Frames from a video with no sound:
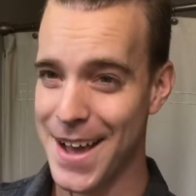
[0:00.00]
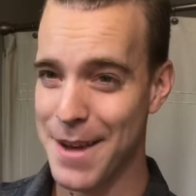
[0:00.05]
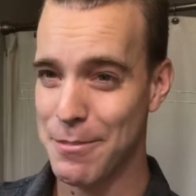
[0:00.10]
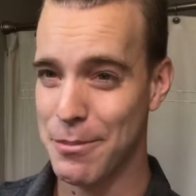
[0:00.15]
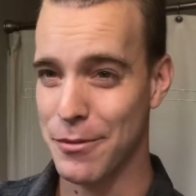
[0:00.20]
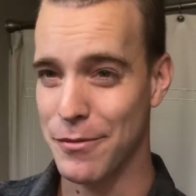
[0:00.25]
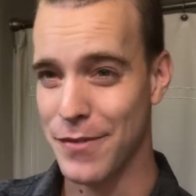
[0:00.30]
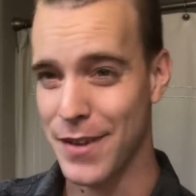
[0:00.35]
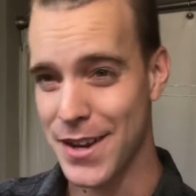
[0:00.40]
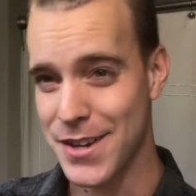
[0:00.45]

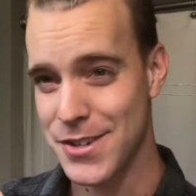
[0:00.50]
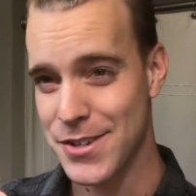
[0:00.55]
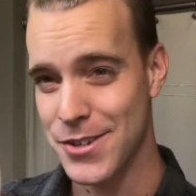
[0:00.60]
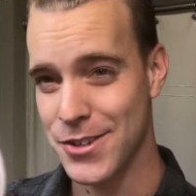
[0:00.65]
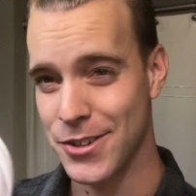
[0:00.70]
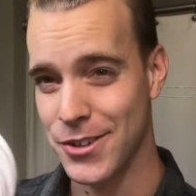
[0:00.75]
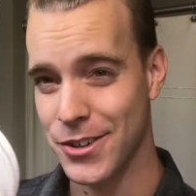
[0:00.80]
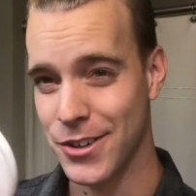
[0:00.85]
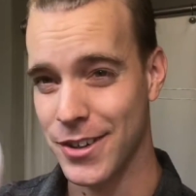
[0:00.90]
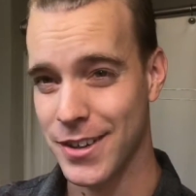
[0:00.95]

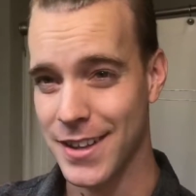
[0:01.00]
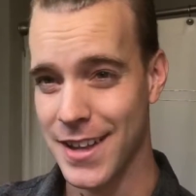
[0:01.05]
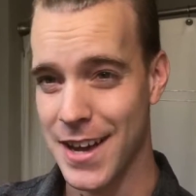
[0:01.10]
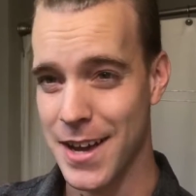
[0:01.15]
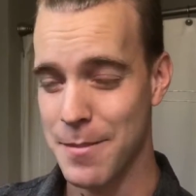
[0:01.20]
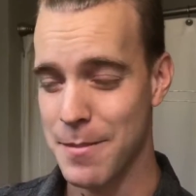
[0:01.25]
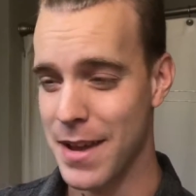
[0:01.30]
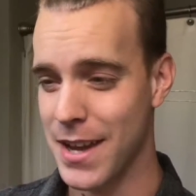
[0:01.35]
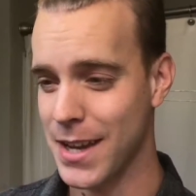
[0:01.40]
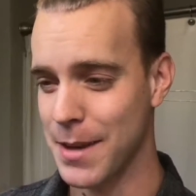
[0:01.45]
Professional
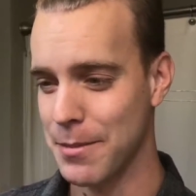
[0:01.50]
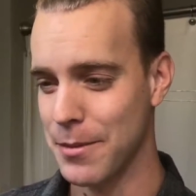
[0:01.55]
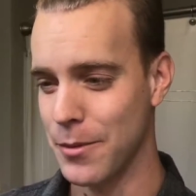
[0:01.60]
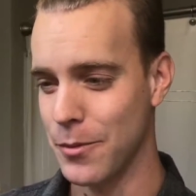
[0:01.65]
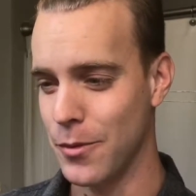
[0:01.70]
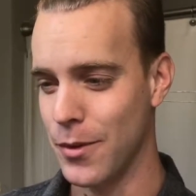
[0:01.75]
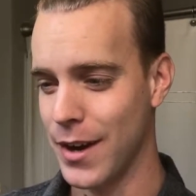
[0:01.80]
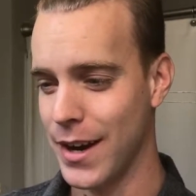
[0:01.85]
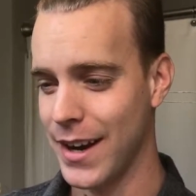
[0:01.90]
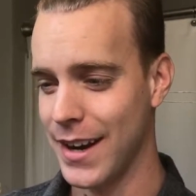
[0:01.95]
Clown Makeup in
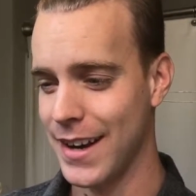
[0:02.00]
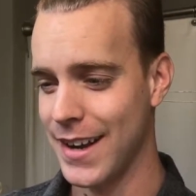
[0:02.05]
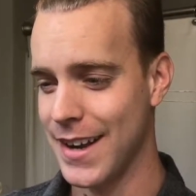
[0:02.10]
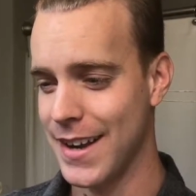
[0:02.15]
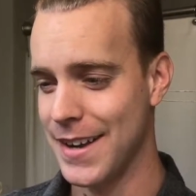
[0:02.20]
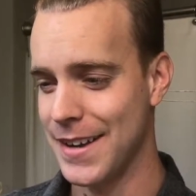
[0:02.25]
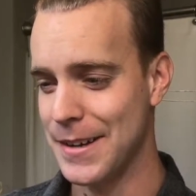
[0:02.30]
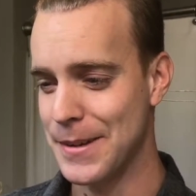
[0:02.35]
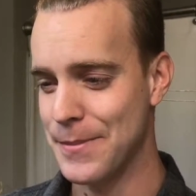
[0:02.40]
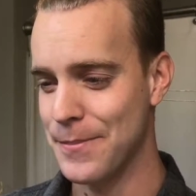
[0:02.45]
White.
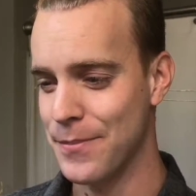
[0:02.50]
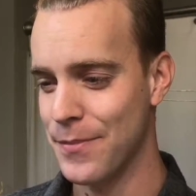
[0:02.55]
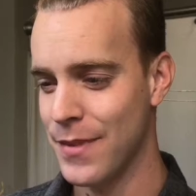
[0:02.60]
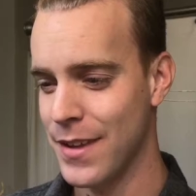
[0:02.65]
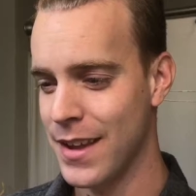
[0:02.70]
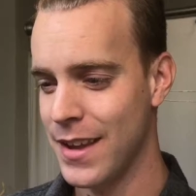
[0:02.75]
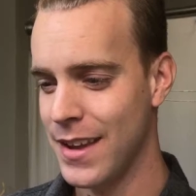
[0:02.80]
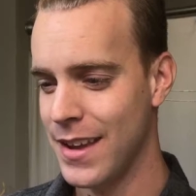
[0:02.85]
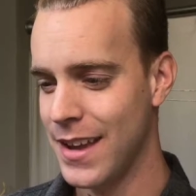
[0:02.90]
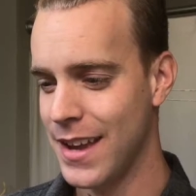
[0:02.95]

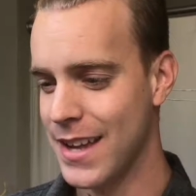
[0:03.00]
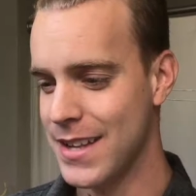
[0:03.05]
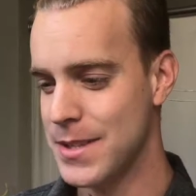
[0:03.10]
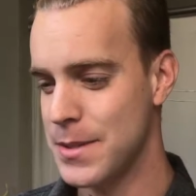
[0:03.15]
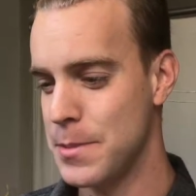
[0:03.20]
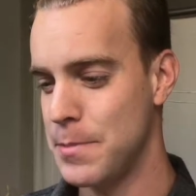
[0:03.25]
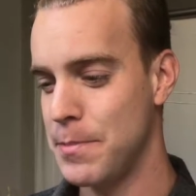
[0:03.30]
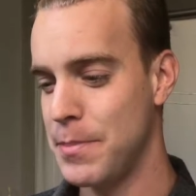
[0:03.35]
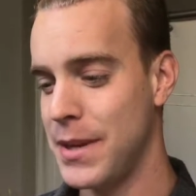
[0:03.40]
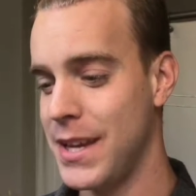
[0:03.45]

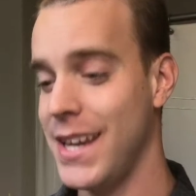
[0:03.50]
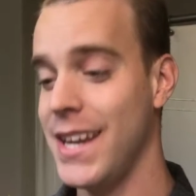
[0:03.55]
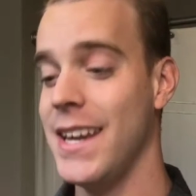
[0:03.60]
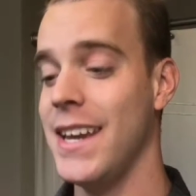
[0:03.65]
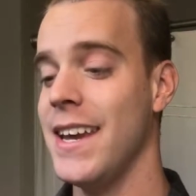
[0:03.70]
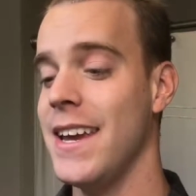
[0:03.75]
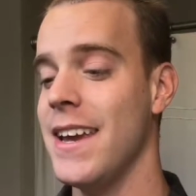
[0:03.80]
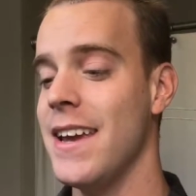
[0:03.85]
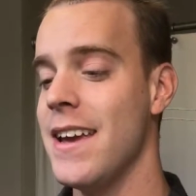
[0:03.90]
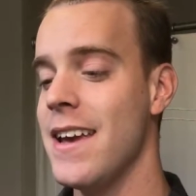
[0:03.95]
It's
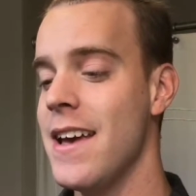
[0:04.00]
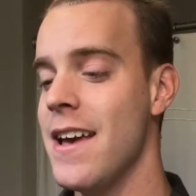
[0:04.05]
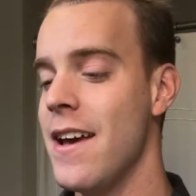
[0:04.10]
we're